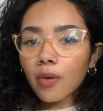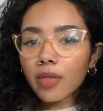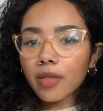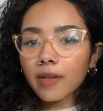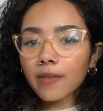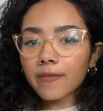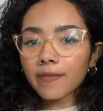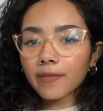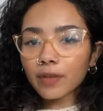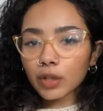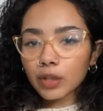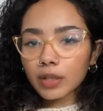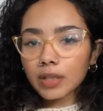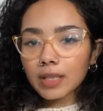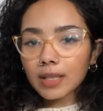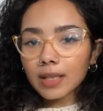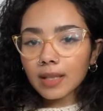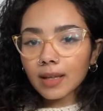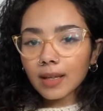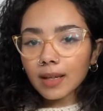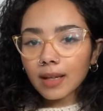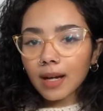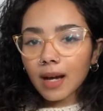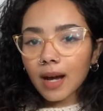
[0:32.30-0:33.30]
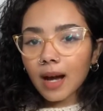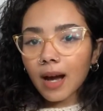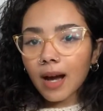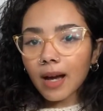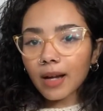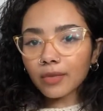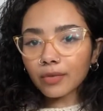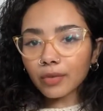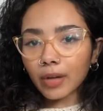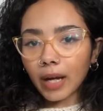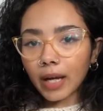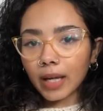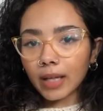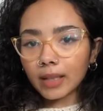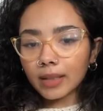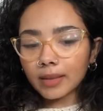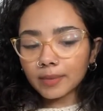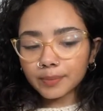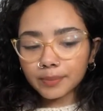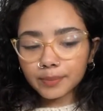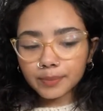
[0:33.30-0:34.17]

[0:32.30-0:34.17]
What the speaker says: the first thing I read,